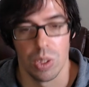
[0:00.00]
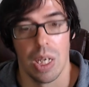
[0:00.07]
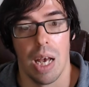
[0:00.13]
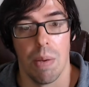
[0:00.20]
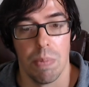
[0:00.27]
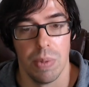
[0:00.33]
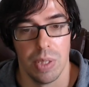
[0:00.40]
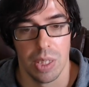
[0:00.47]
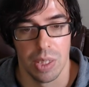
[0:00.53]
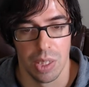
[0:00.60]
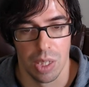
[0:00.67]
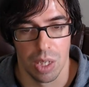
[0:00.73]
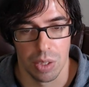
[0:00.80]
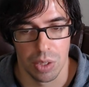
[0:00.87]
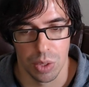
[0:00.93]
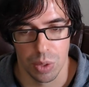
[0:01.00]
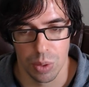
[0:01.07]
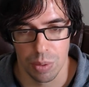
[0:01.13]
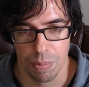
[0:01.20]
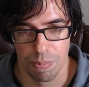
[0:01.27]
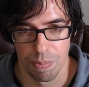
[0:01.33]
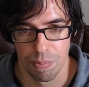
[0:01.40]
happened in the
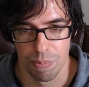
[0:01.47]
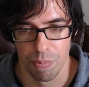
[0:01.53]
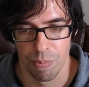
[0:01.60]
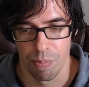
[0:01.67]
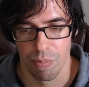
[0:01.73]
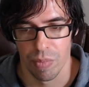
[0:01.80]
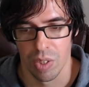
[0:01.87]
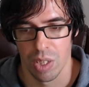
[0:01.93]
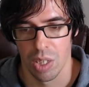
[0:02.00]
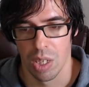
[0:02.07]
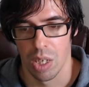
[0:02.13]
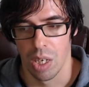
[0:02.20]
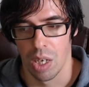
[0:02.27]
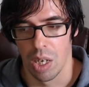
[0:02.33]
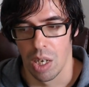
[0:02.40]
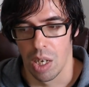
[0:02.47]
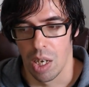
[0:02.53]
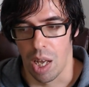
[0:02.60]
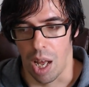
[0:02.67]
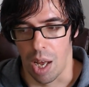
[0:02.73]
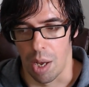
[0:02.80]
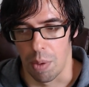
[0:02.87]
article,
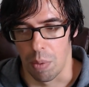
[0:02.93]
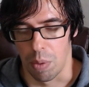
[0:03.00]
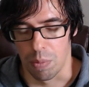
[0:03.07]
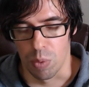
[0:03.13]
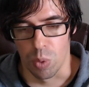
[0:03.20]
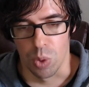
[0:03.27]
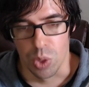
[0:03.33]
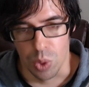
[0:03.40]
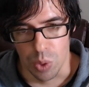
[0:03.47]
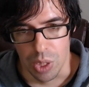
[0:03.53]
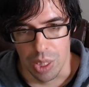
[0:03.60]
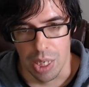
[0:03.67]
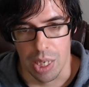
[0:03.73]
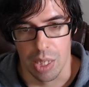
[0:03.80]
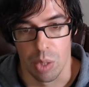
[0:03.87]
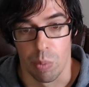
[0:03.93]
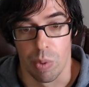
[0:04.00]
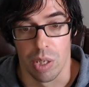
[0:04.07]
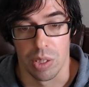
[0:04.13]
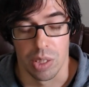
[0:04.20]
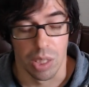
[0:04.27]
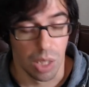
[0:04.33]
of course you can hear the
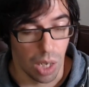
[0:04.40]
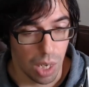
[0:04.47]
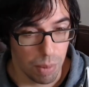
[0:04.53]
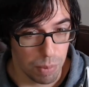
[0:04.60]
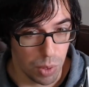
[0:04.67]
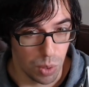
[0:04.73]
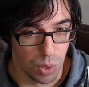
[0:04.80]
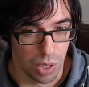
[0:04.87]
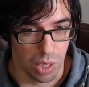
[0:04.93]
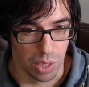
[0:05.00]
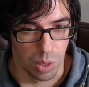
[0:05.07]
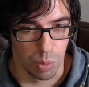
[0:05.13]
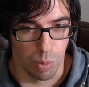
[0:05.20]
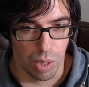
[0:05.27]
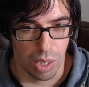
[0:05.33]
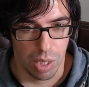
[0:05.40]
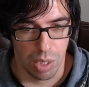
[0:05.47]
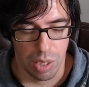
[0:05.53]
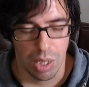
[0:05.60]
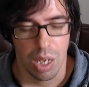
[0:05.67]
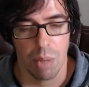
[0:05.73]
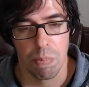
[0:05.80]
words that I'm using as well,
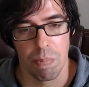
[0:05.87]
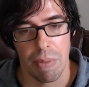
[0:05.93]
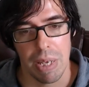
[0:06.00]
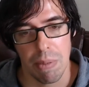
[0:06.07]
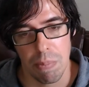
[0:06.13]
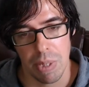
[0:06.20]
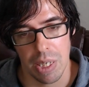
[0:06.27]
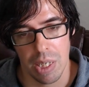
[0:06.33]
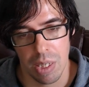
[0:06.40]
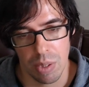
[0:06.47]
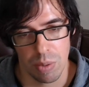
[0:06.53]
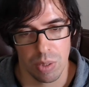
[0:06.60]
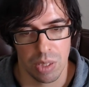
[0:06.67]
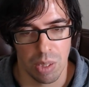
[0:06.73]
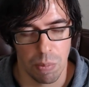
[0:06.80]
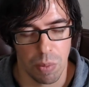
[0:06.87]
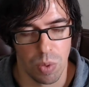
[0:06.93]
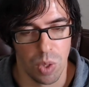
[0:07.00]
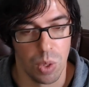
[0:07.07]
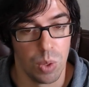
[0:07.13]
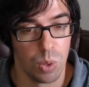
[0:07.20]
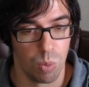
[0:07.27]
and maybe some of
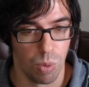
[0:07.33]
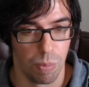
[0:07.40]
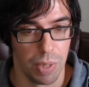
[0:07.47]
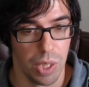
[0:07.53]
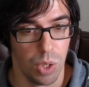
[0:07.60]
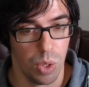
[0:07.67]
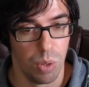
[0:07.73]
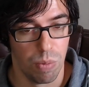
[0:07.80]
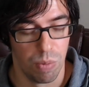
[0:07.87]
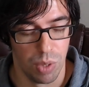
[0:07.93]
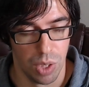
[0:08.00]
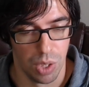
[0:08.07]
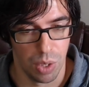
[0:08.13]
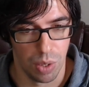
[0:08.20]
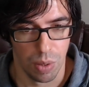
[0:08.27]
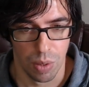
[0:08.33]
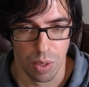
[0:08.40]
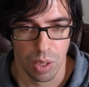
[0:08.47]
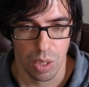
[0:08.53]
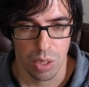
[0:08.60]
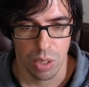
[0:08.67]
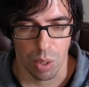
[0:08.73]
those will be new for you.
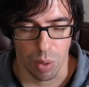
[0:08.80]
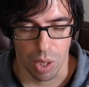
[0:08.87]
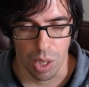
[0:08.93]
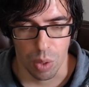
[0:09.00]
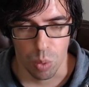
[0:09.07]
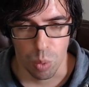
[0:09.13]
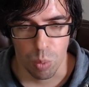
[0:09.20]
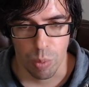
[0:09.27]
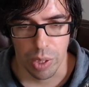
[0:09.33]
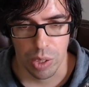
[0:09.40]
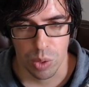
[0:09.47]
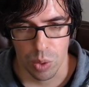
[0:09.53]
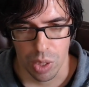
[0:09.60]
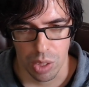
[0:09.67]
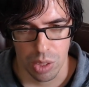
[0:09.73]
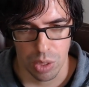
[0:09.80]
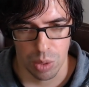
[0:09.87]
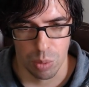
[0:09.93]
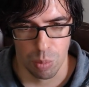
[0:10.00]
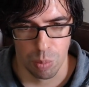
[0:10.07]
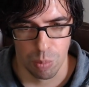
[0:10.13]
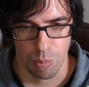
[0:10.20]
So I always try
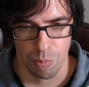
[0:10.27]
to